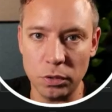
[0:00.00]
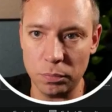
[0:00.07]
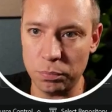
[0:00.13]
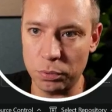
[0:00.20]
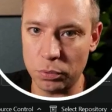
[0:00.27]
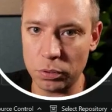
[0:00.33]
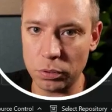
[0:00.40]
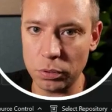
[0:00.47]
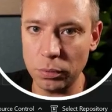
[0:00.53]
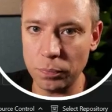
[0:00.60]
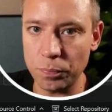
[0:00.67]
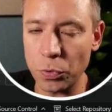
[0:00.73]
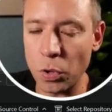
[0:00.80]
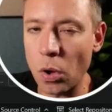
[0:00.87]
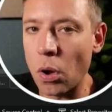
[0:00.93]
the portal,
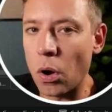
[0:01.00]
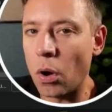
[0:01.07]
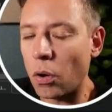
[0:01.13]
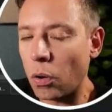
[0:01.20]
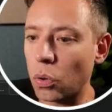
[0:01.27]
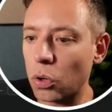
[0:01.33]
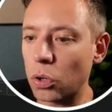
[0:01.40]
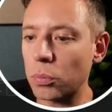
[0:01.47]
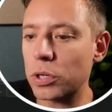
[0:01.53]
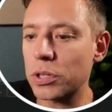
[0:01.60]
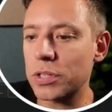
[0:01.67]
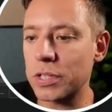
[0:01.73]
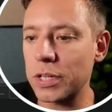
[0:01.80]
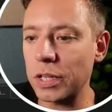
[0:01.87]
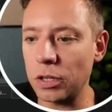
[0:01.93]
or were
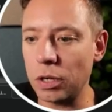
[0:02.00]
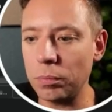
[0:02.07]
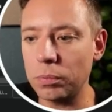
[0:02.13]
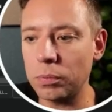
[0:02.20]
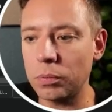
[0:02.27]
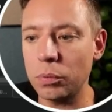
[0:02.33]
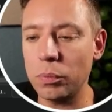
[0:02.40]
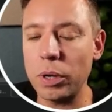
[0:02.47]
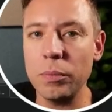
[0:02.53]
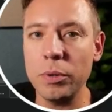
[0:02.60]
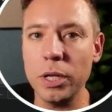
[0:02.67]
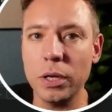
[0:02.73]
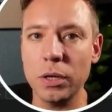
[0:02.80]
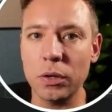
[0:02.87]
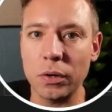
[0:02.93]
set up when
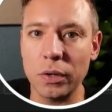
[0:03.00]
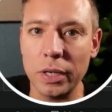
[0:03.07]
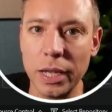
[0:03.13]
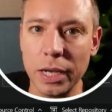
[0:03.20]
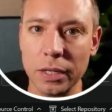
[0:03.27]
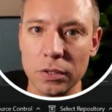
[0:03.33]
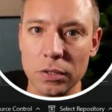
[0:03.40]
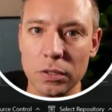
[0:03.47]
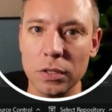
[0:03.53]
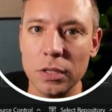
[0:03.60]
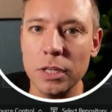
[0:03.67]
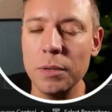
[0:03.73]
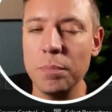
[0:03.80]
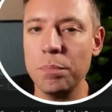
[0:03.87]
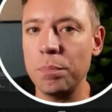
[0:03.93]
we connected
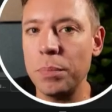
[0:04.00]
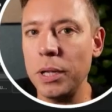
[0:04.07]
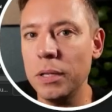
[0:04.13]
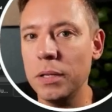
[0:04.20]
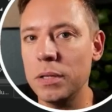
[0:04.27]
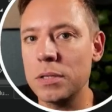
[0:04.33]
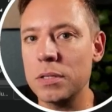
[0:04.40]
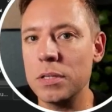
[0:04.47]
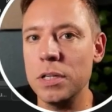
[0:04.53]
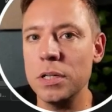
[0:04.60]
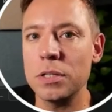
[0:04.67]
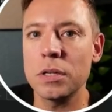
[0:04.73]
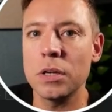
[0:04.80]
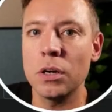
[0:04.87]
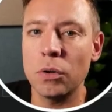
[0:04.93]

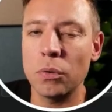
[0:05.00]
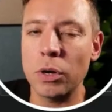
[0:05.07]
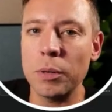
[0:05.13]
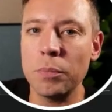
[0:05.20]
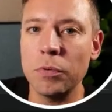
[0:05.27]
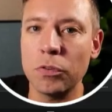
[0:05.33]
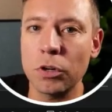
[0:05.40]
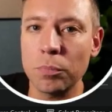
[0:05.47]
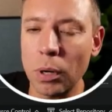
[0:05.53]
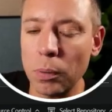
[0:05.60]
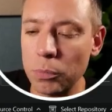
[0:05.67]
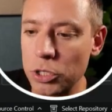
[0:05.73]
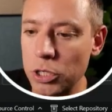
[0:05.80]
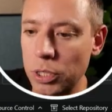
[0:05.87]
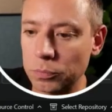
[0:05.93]
dependencies right before
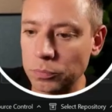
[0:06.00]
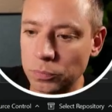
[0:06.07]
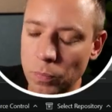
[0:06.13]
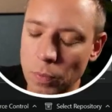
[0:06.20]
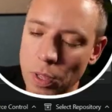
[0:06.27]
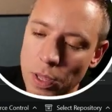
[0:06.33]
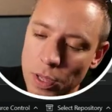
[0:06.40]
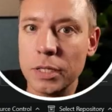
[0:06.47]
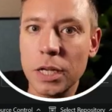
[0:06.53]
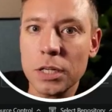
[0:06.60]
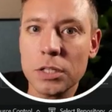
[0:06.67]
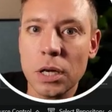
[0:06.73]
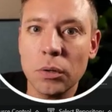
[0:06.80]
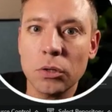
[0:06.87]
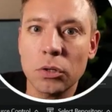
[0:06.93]
publishing. That's
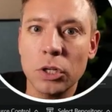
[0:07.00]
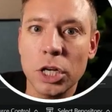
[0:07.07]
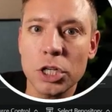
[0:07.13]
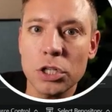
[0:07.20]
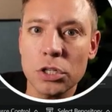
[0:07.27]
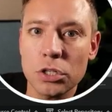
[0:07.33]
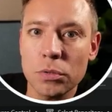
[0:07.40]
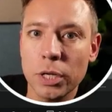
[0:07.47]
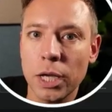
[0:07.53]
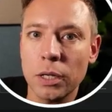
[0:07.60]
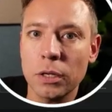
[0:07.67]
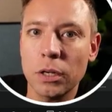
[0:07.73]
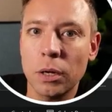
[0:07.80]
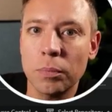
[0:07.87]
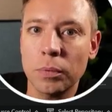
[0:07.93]
how the connection string
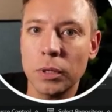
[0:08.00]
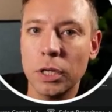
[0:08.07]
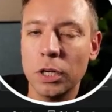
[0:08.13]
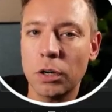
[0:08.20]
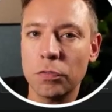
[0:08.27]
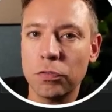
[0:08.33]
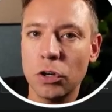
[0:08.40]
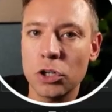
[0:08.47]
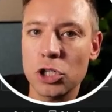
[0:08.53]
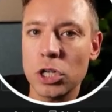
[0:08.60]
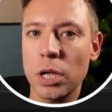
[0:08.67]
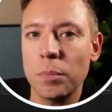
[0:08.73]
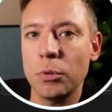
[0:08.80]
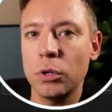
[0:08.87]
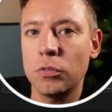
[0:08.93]
ended up in our function
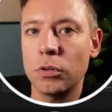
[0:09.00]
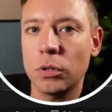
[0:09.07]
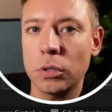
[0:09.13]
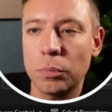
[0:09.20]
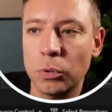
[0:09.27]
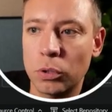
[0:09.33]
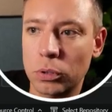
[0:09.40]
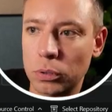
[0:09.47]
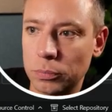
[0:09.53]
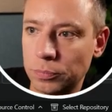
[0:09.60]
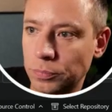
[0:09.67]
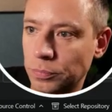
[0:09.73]
app over on the portal.